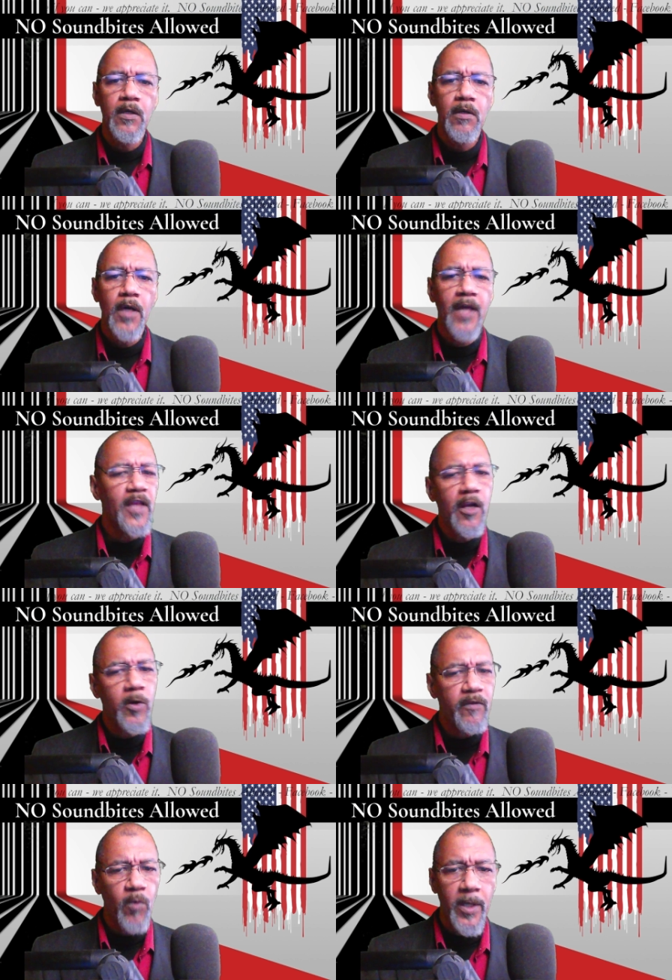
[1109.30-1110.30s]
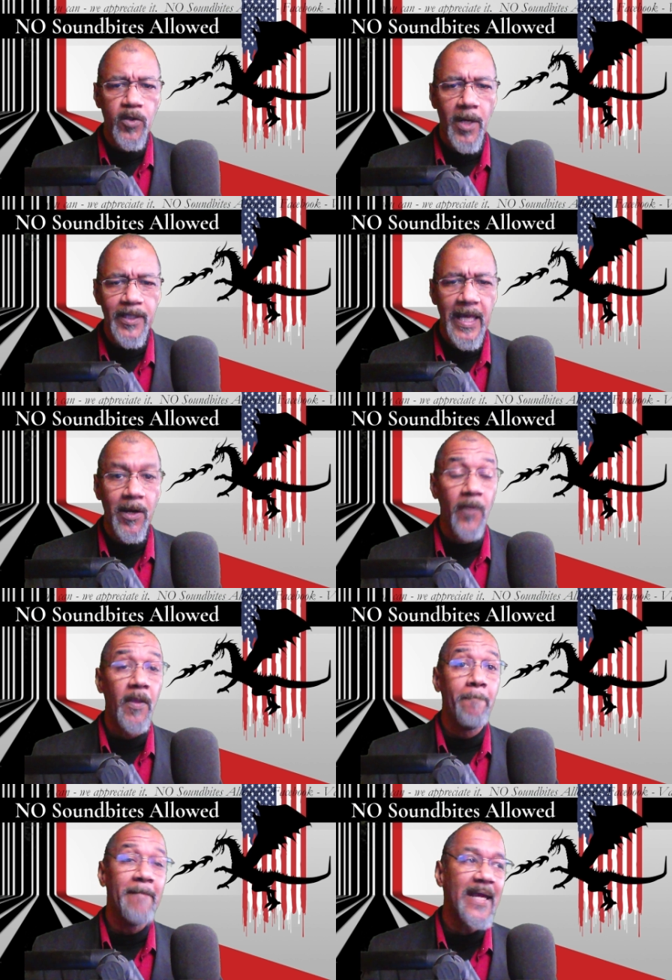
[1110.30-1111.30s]
And they don't even want to talk that on the
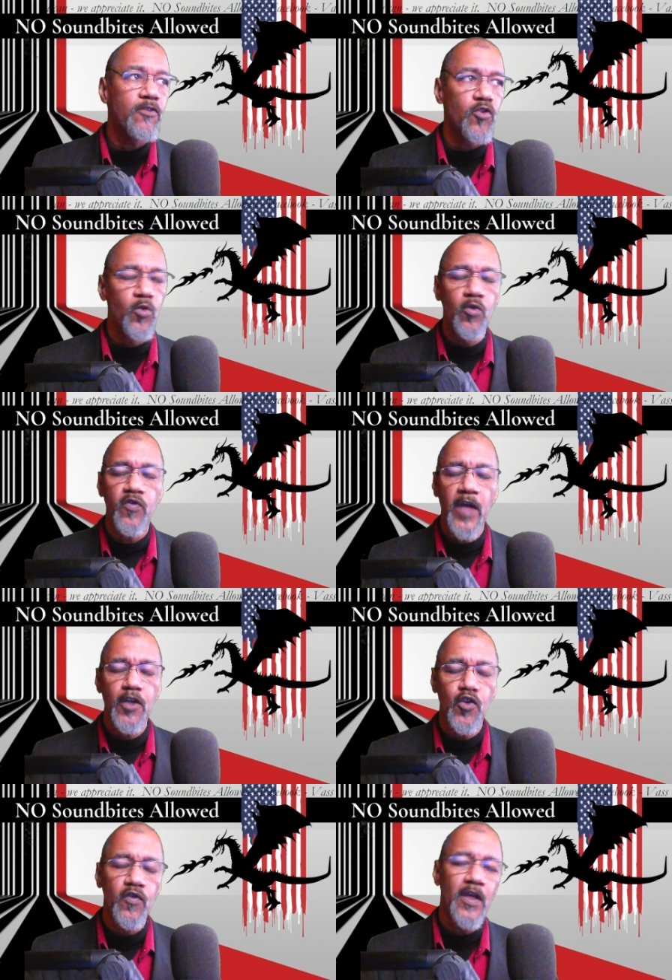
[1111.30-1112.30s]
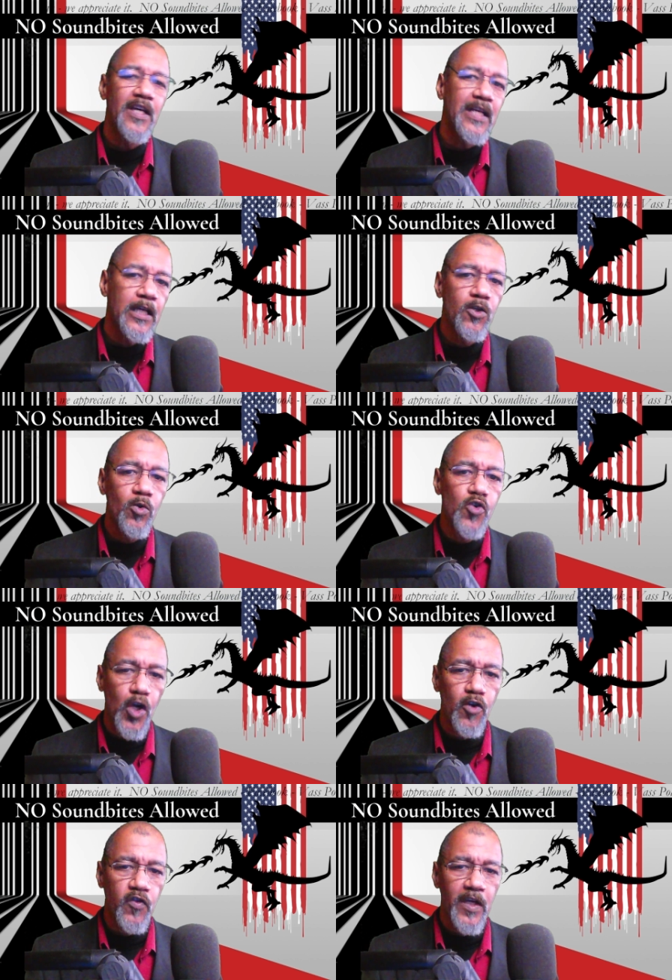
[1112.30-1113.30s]
major news stations in New
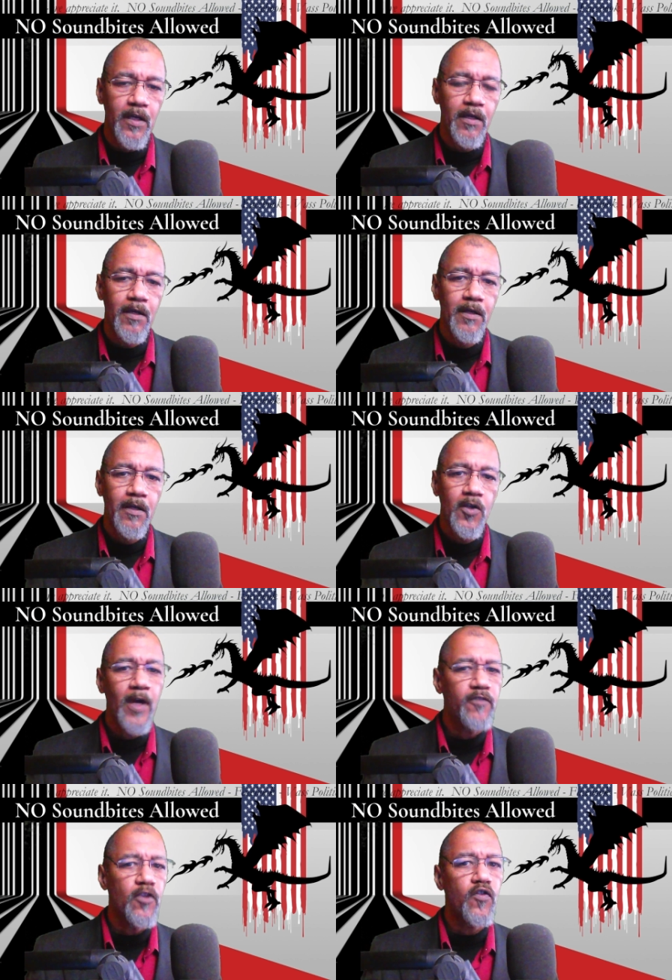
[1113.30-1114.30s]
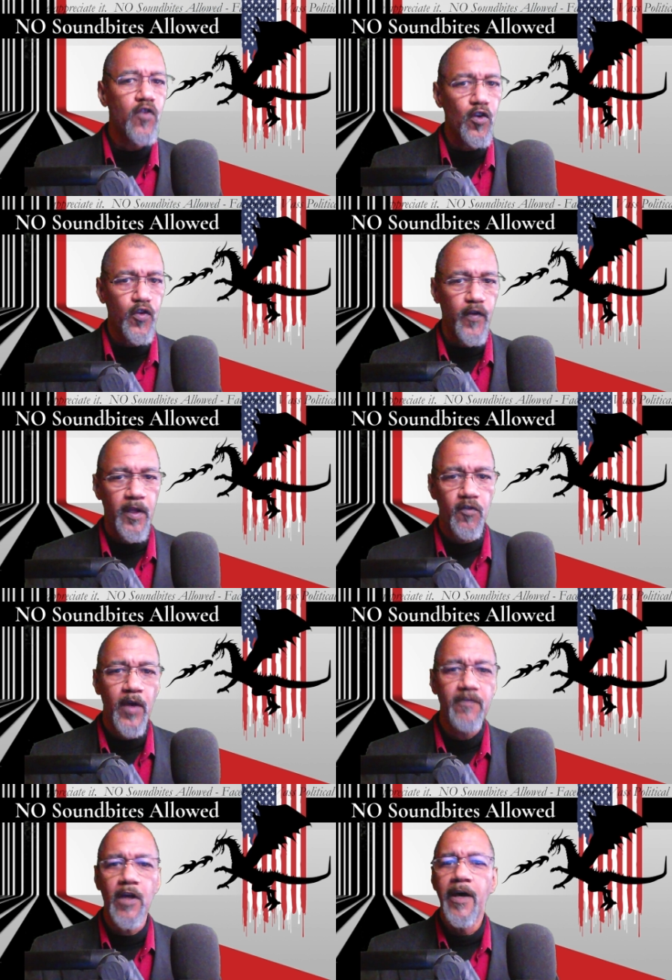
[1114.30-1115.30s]
Jersey. You have to search for this. You
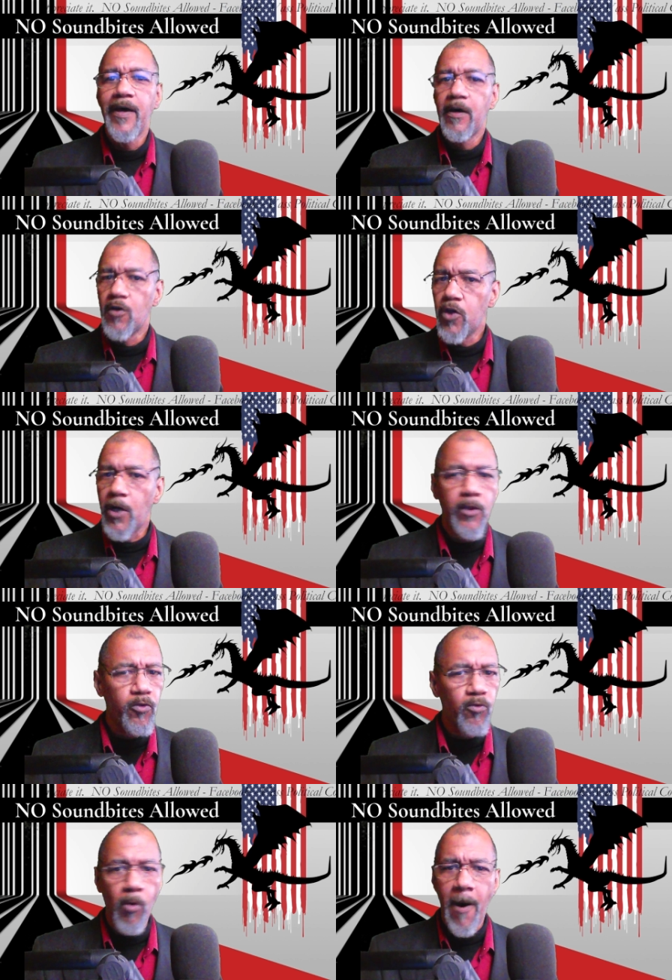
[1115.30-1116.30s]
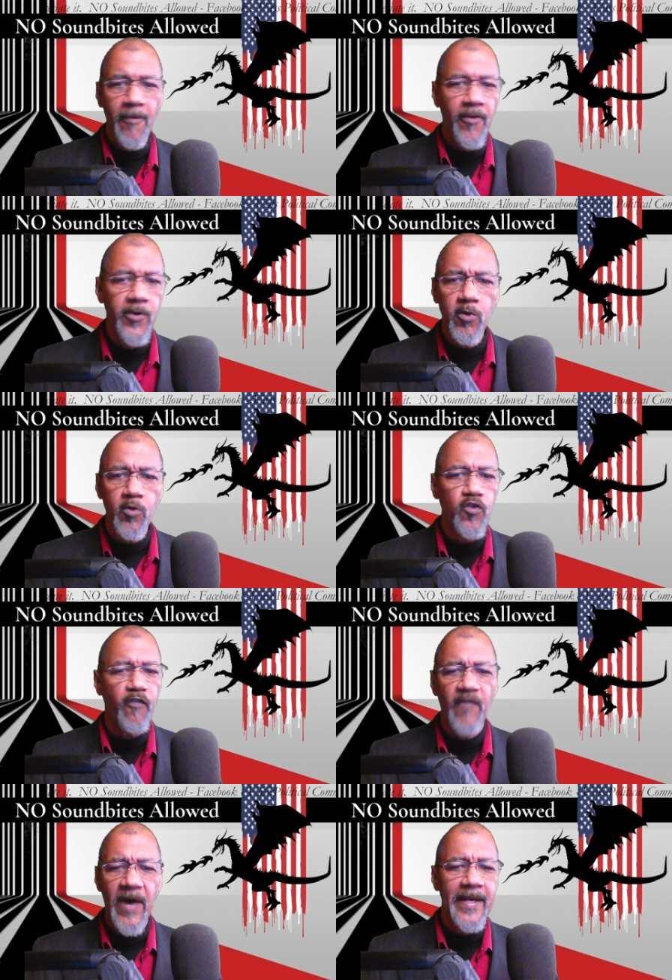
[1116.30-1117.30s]
have to look through all the news to
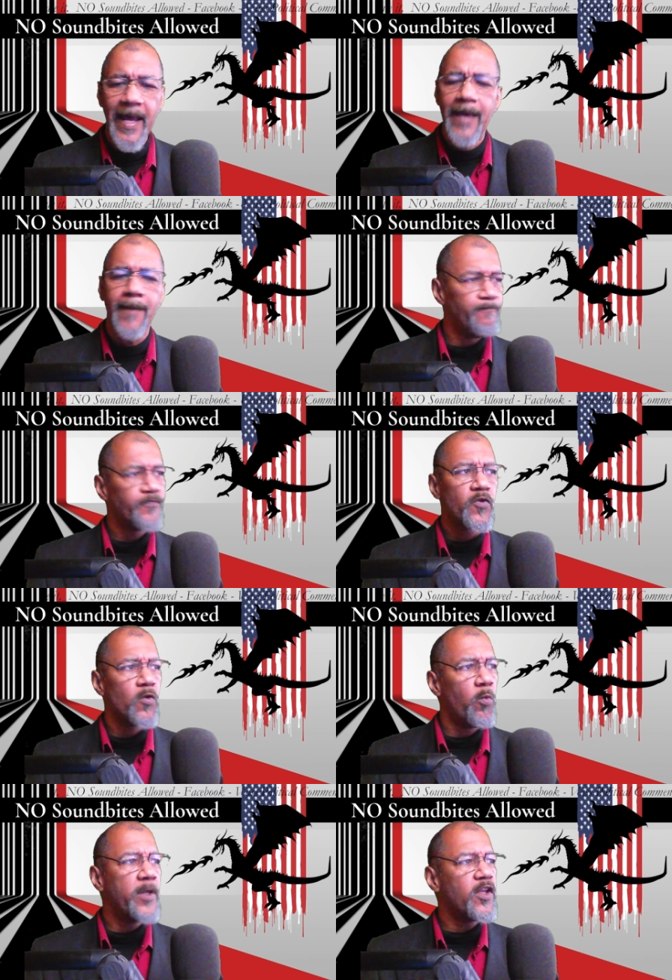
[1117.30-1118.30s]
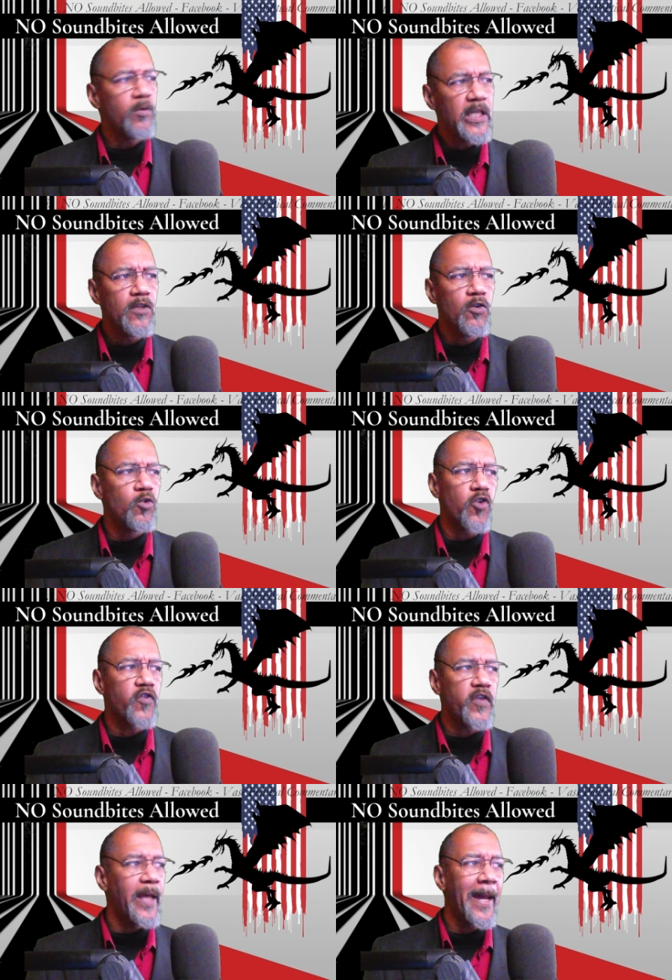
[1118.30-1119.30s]
find, hey, what do you mean New
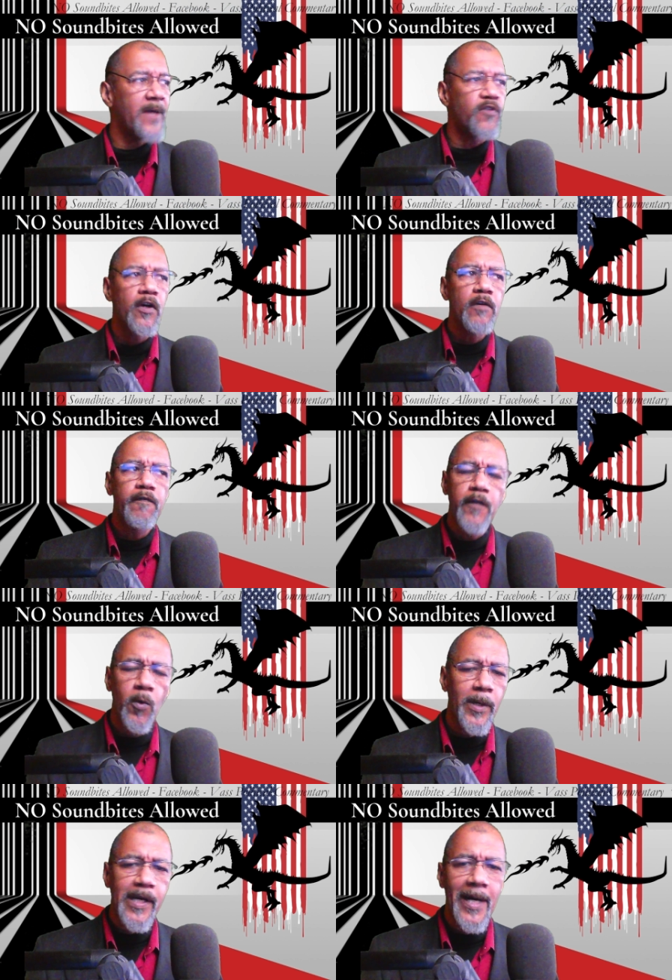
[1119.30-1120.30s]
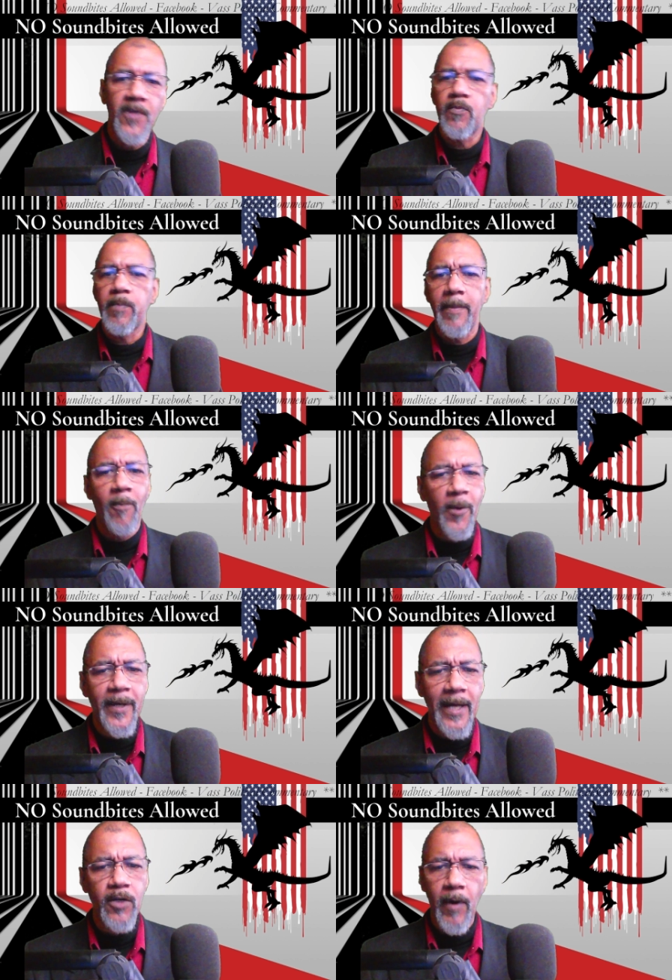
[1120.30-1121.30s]
Jersey has fewer guns but more
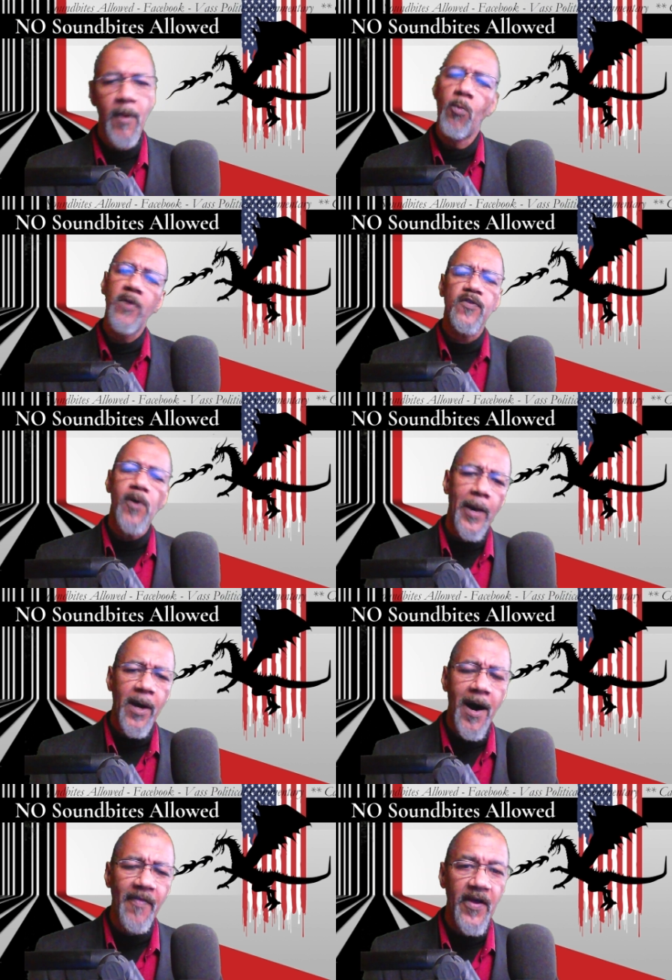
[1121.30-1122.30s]
gun crime? What's going on there?